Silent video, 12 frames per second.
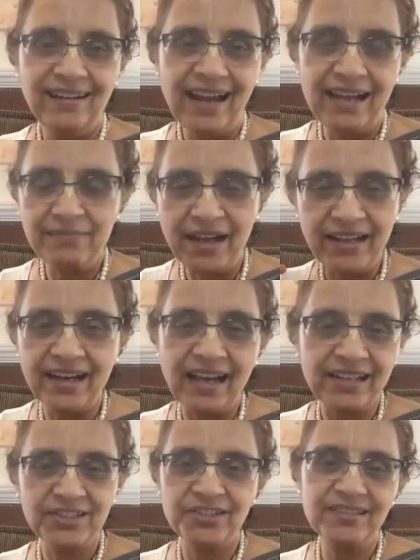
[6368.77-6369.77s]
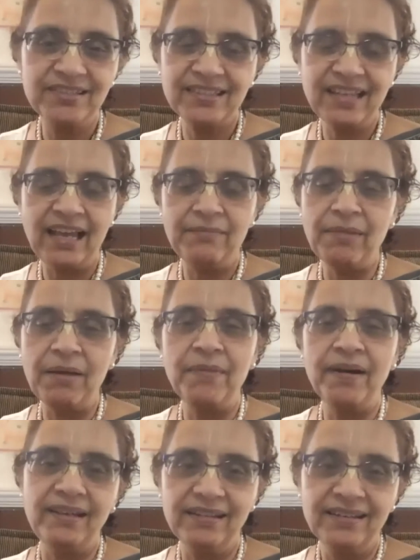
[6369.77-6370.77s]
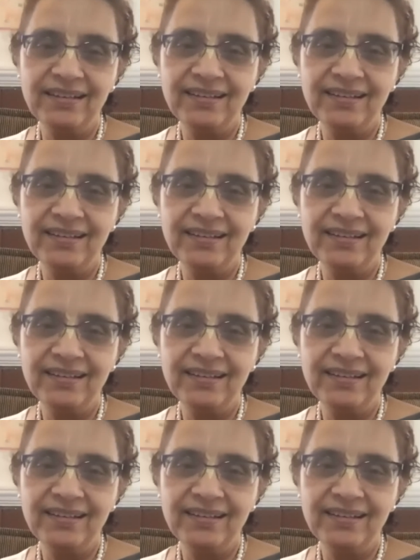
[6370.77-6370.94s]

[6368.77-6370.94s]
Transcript: and my connections and my money